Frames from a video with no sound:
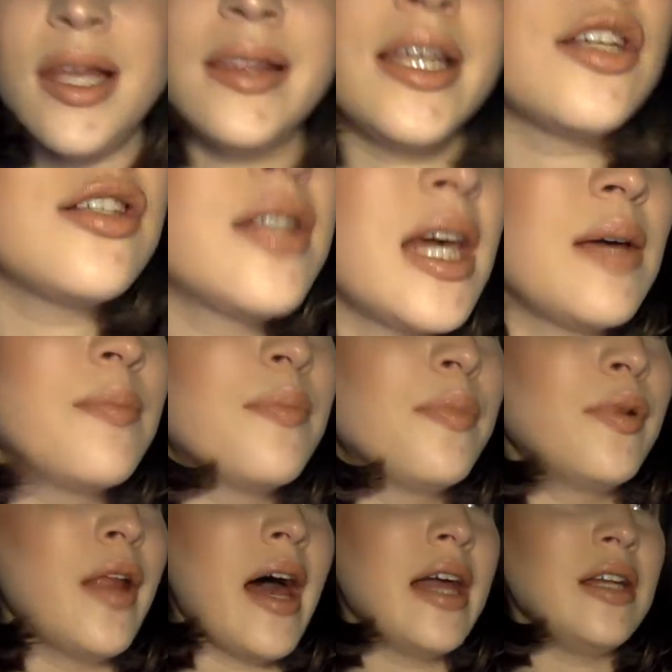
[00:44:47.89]
That just like
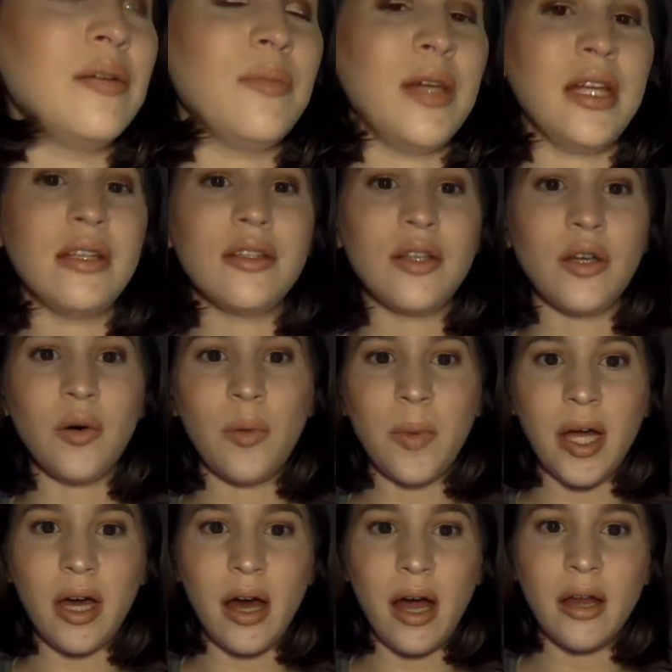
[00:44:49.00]
blinded me too, oh
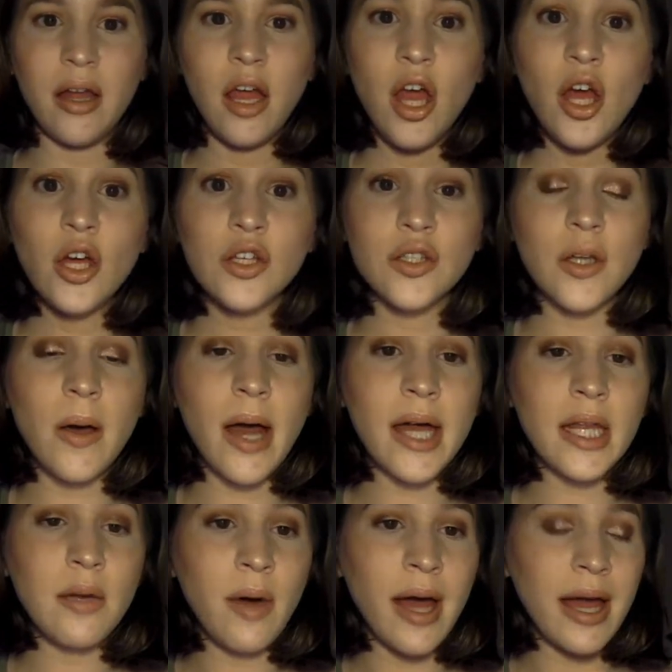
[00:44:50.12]
my god. So
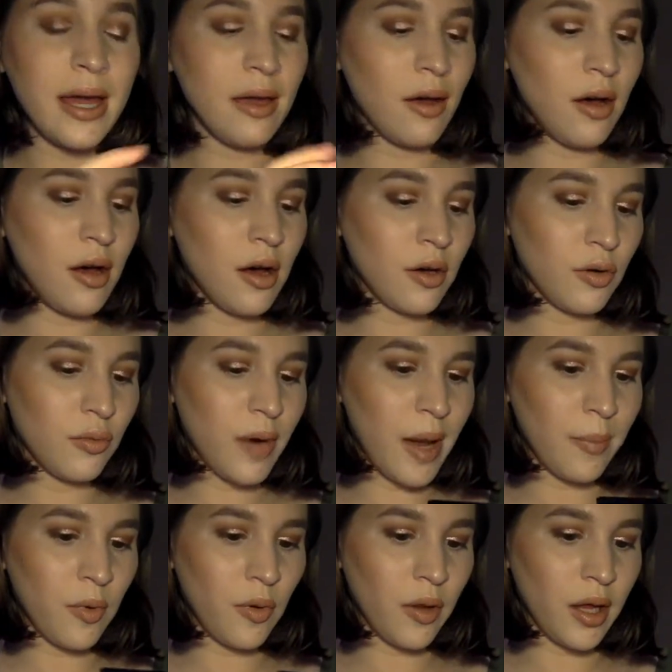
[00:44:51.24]
anyway, oh
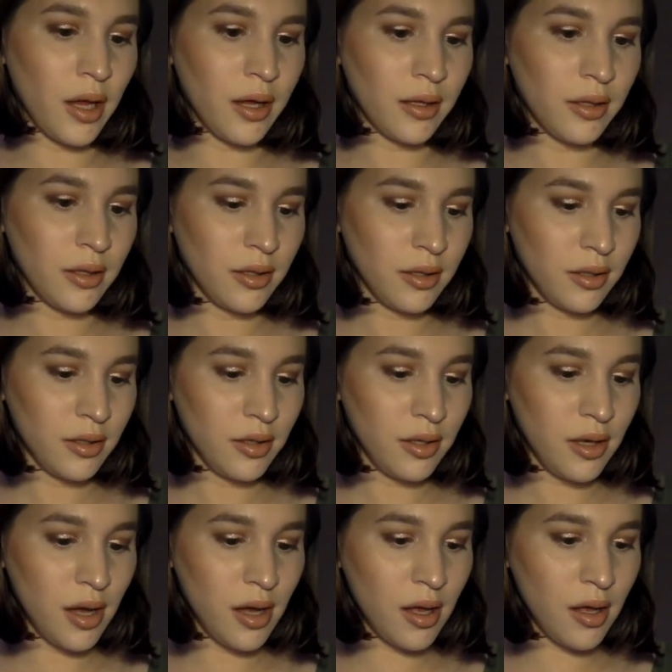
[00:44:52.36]
crapola.
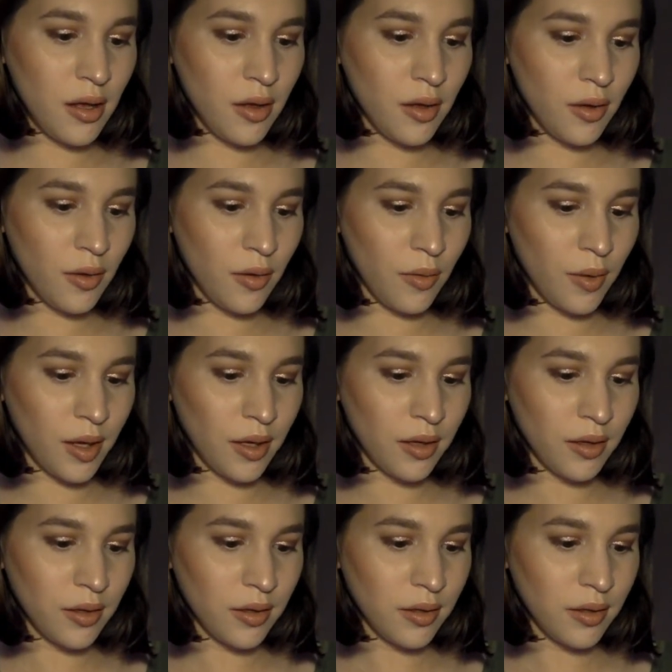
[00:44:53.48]
No!